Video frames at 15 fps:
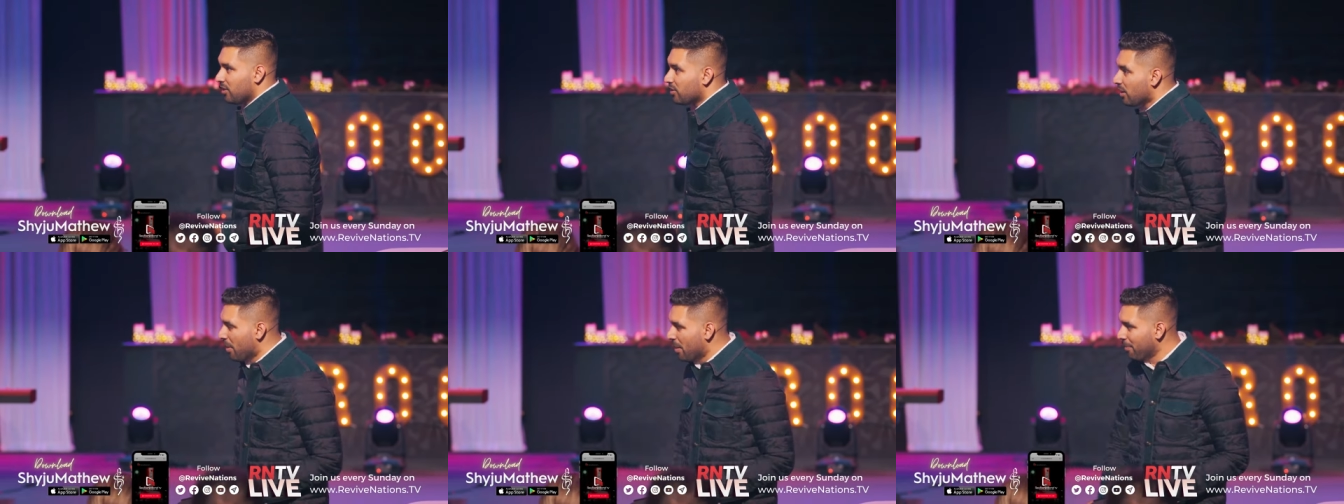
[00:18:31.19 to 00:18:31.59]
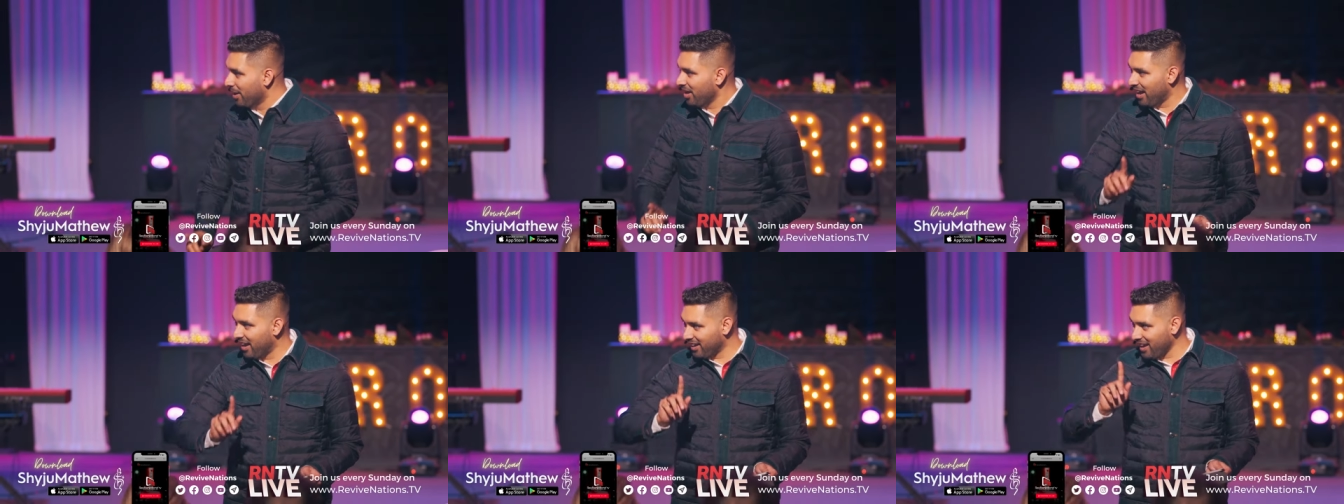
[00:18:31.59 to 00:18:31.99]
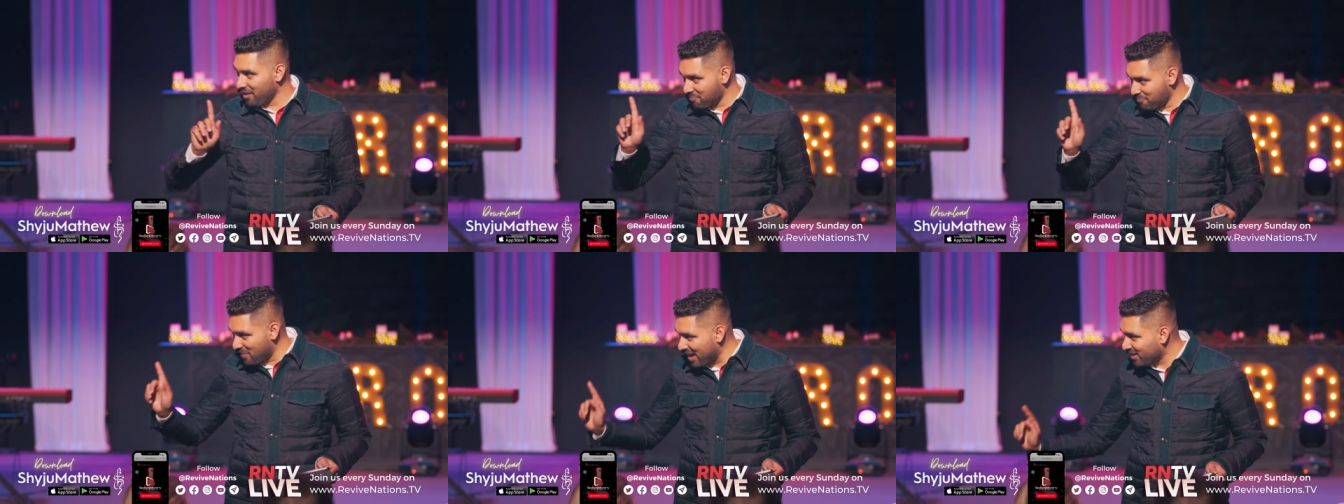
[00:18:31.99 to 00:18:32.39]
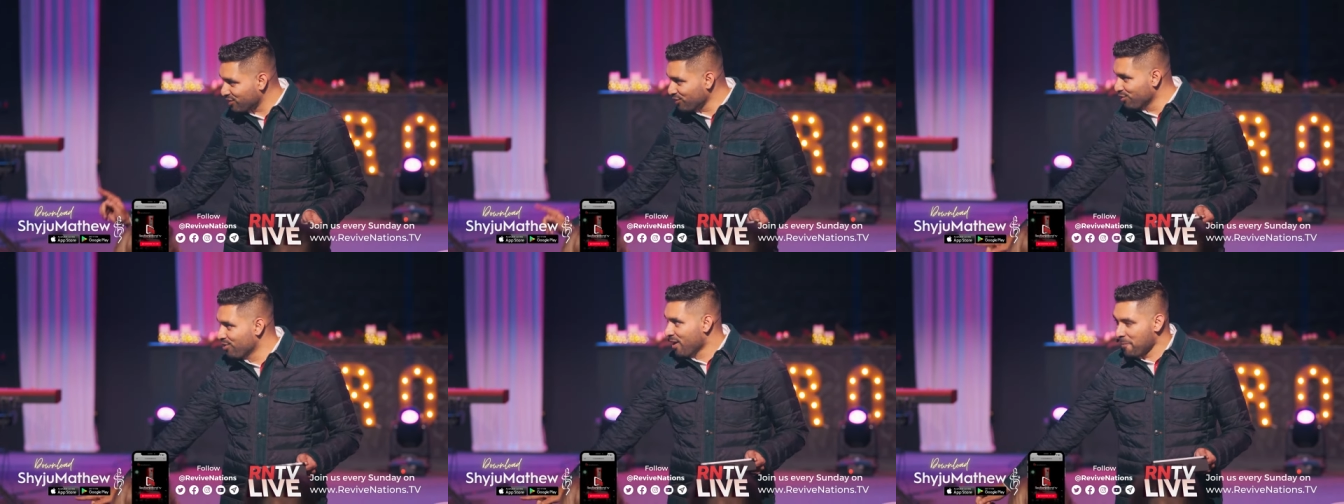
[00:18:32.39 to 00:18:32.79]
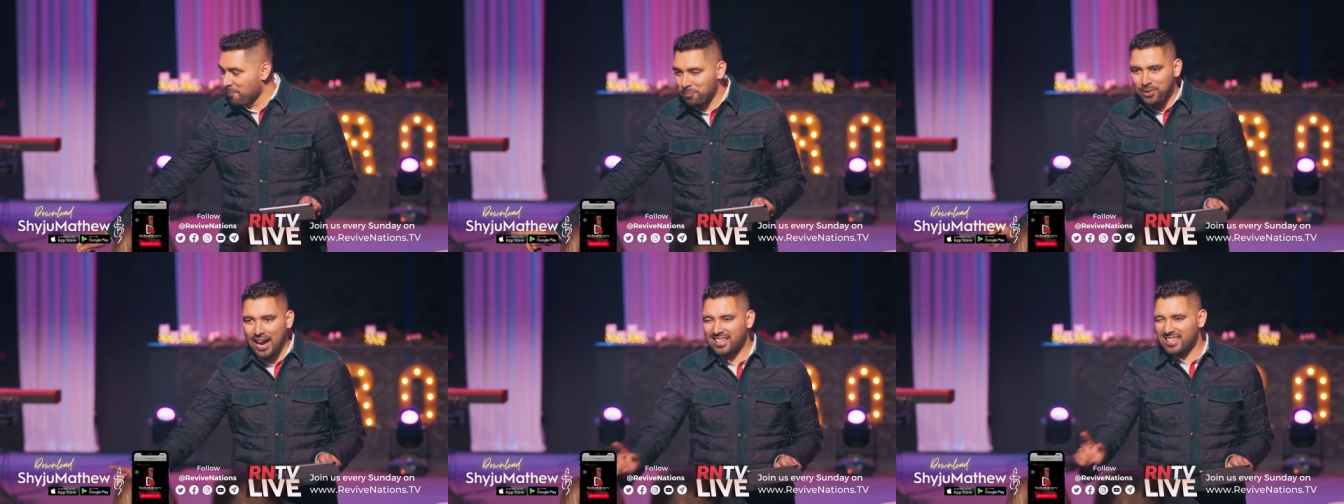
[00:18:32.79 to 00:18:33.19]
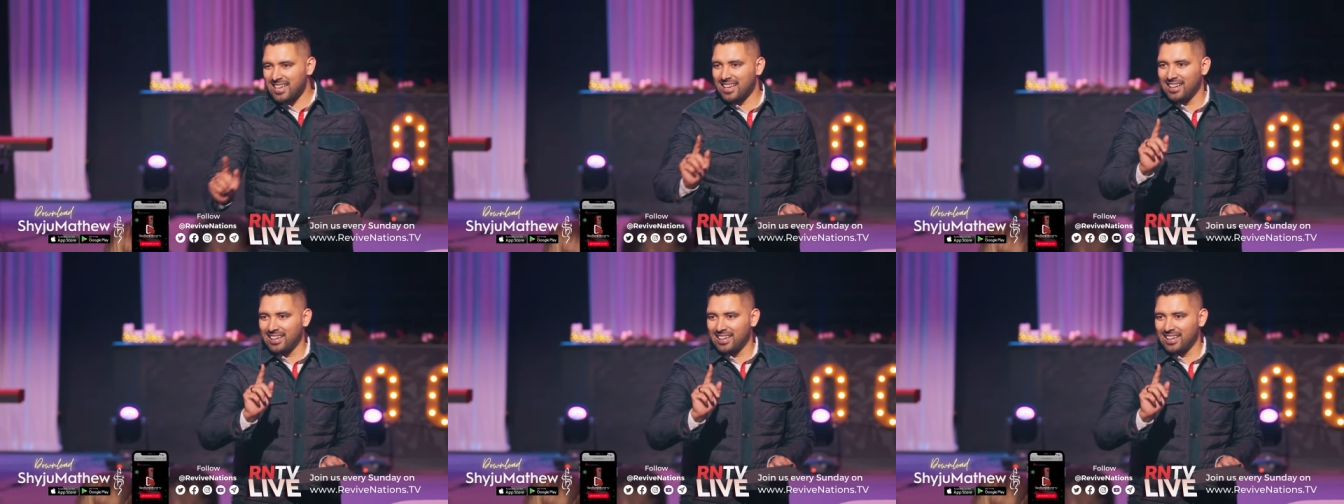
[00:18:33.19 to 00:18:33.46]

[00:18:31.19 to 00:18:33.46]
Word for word: Remember, again, back to practical